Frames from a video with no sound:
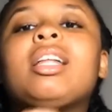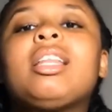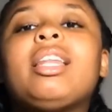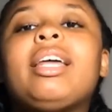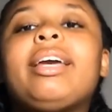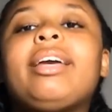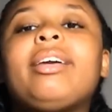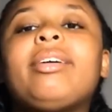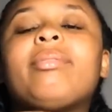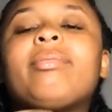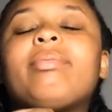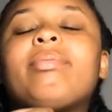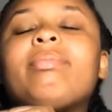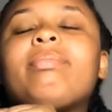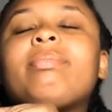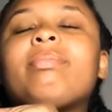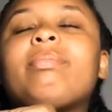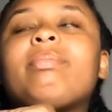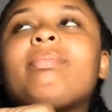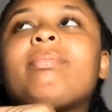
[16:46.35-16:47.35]
Like,
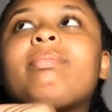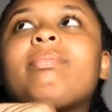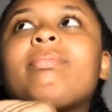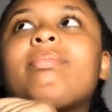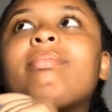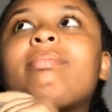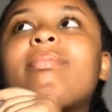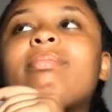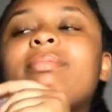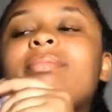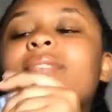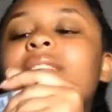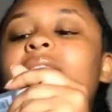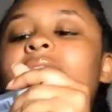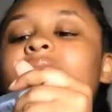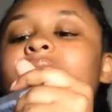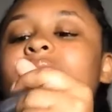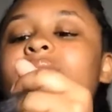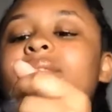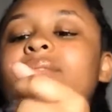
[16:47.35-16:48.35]

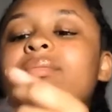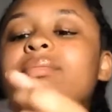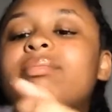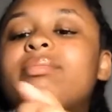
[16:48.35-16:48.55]
I don't know.